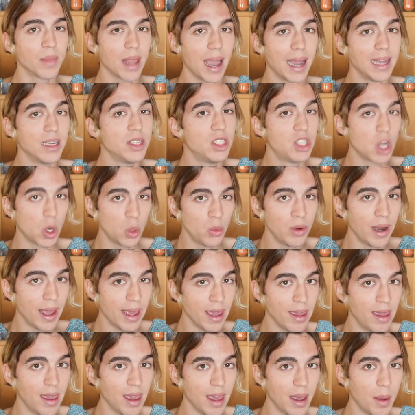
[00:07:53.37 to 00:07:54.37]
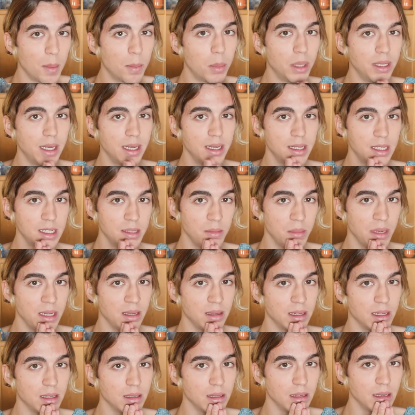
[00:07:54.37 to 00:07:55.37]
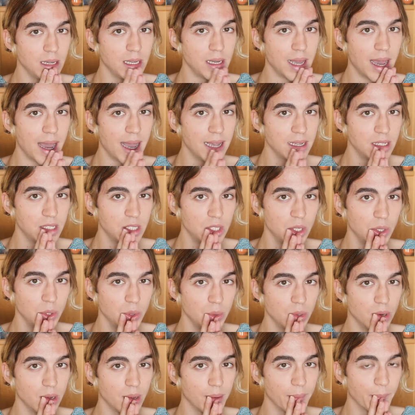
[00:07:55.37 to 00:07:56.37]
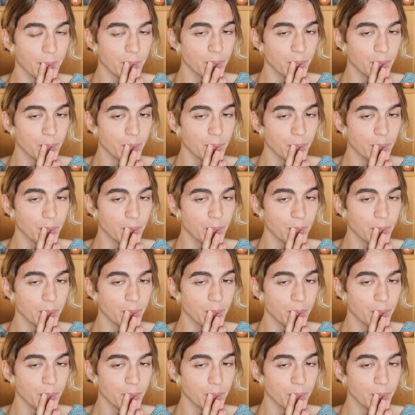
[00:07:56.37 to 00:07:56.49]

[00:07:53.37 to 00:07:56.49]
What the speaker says: I don't like it, but that doesn't mean that it has to